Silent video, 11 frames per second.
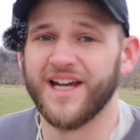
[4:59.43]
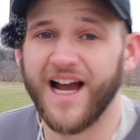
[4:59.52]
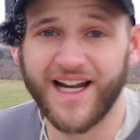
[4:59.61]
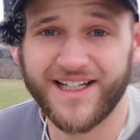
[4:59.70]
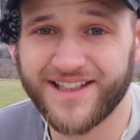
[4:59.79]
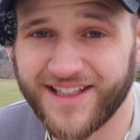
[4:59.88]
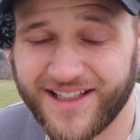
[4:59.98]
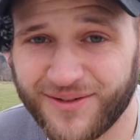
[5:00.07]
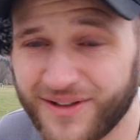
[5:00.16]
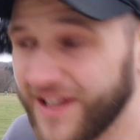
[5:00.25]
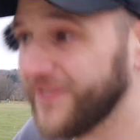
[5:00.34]
I didn't think
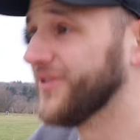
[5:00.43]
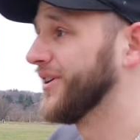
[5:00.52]
it went that